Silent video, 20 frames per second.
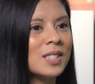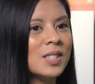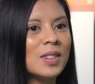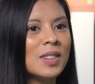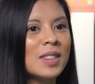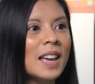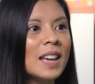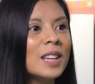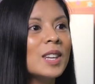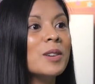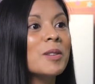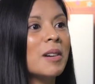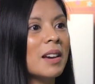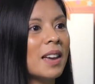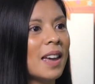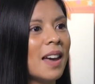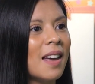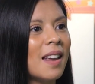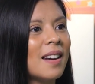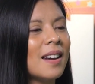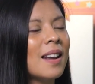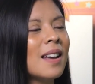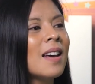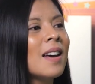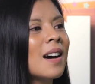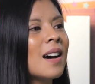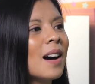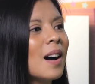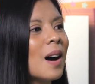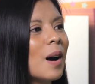So thank you again
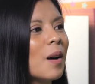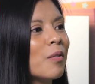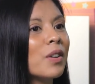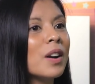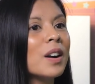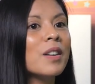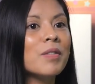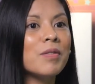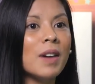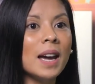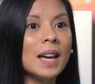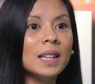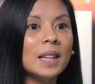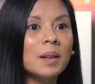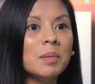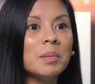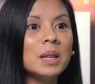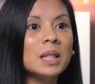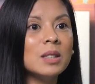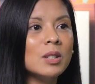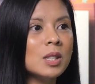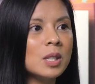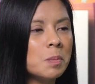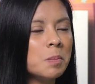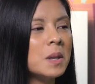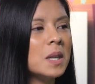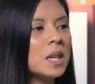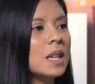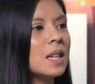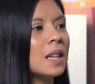for inviting me to
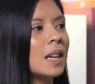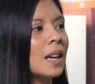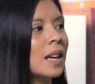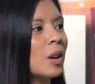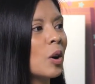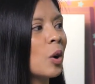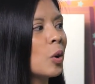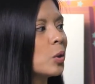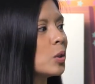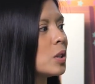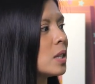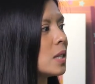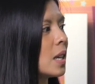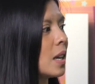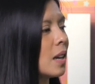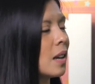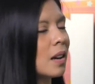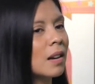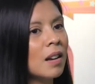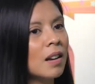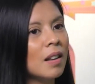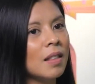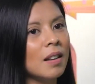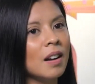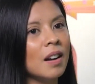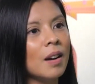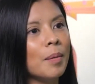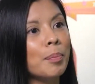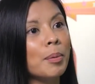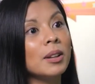speak and hosting
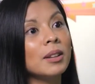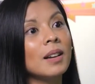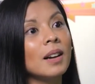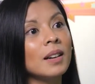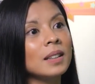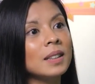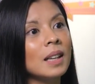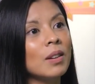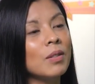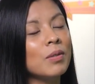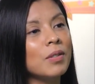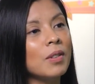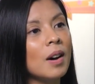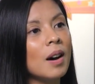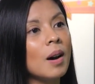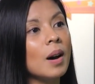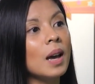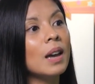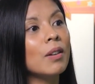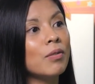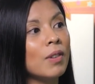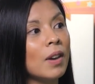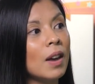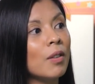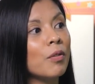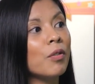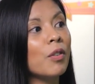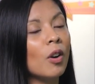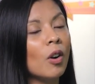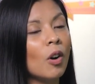another productive
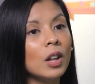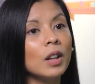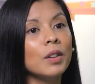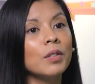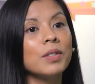event for all